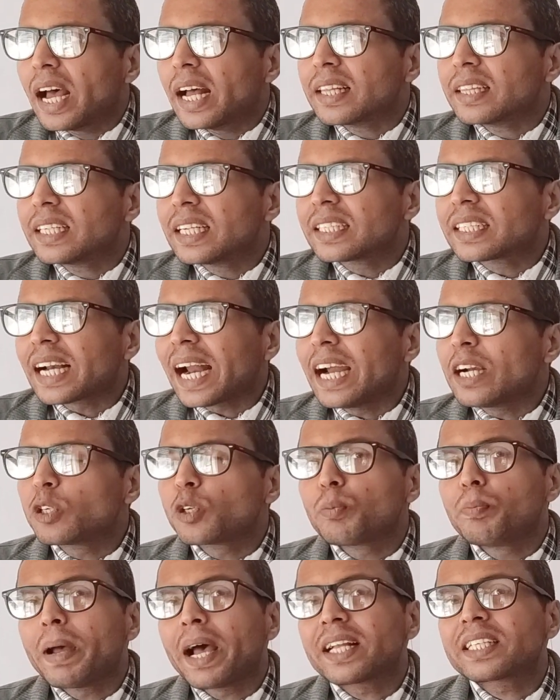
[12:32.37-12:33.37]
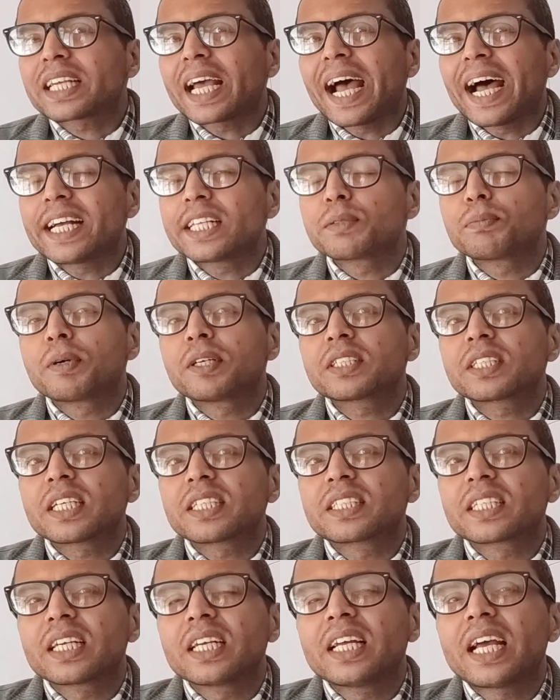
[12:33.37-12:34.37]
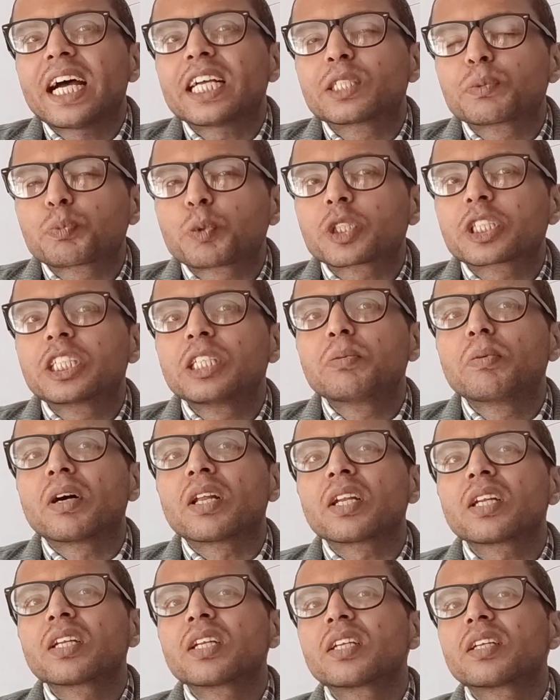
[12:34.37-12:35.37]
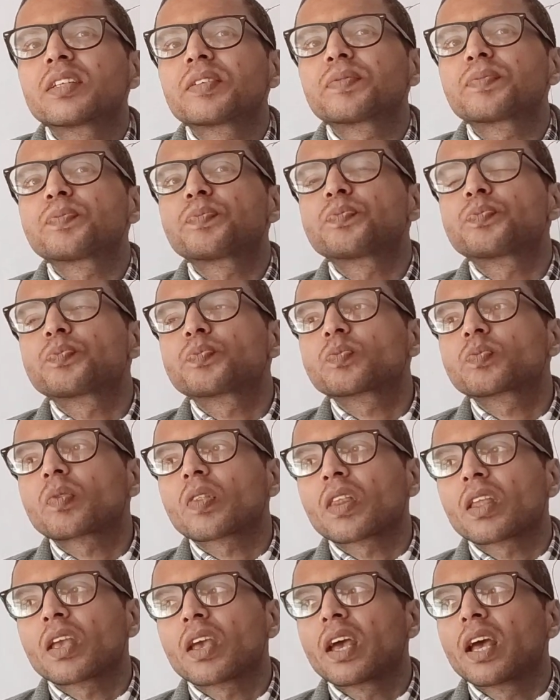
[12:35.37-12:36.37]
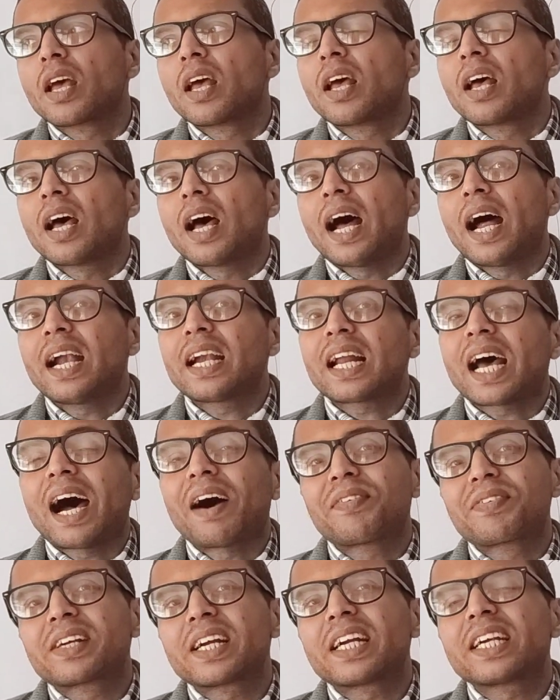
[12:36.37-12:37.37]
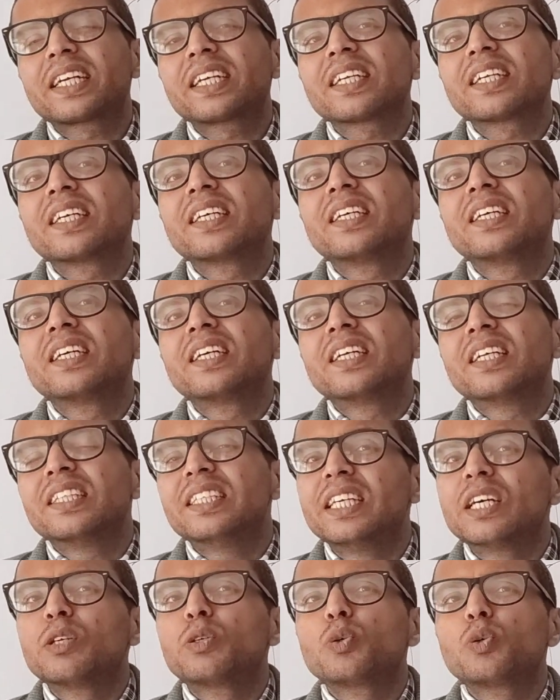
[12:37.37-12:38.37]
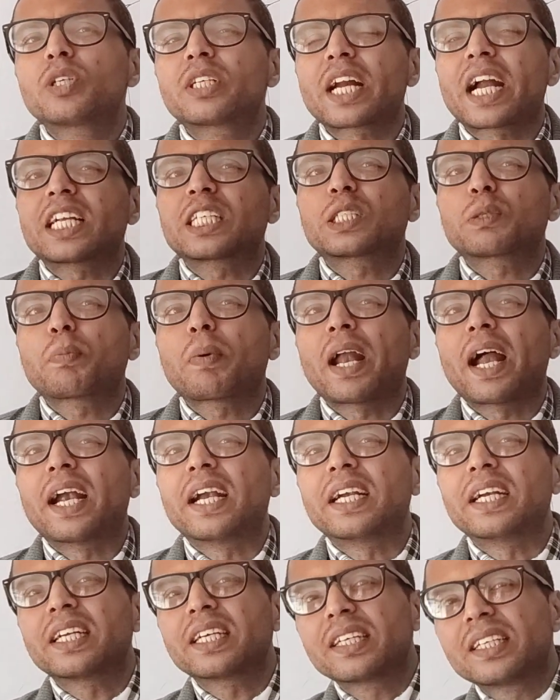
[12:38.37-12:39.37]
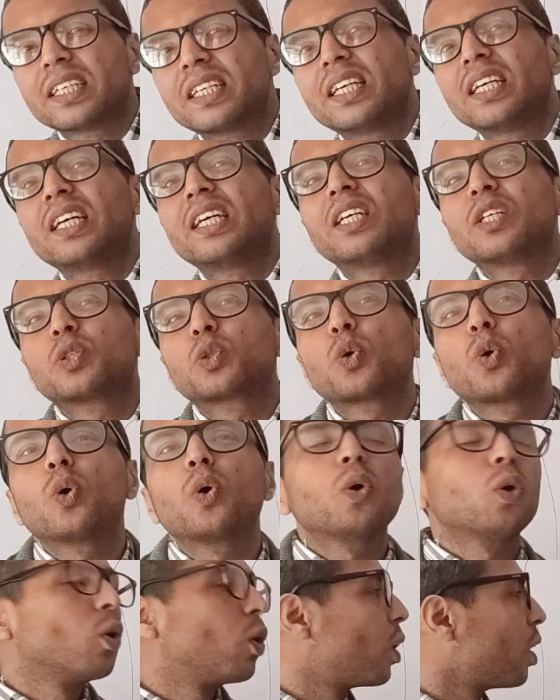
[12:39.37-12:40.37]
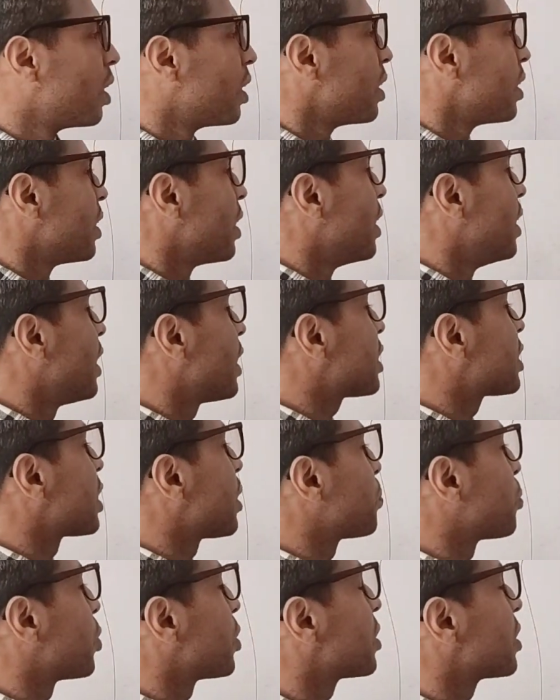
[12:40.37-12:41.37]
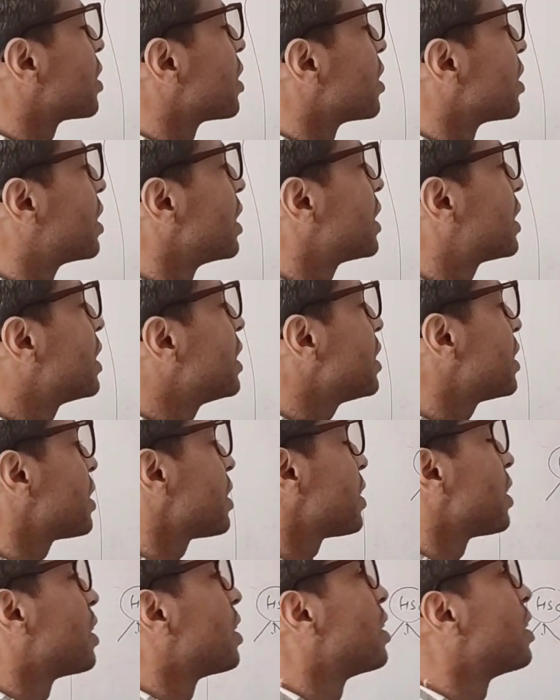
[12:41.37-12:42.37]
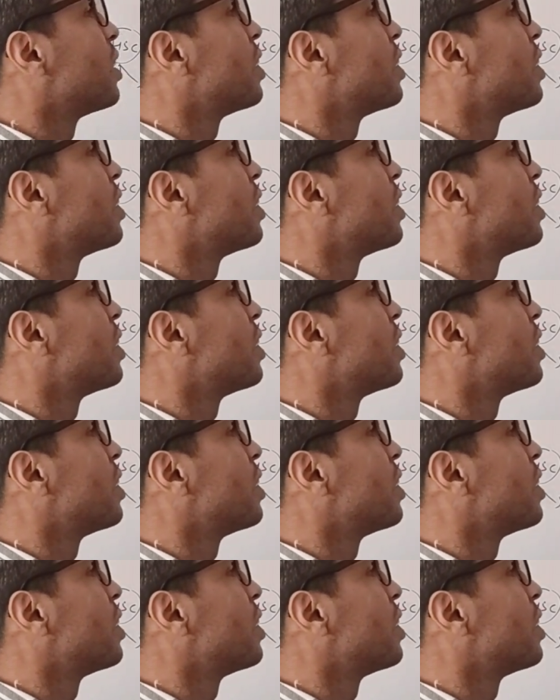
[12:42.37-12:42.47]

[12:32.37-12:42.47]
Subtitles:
and they try to match as much HLA as possible, and after they do transplant. So let's suppose this is,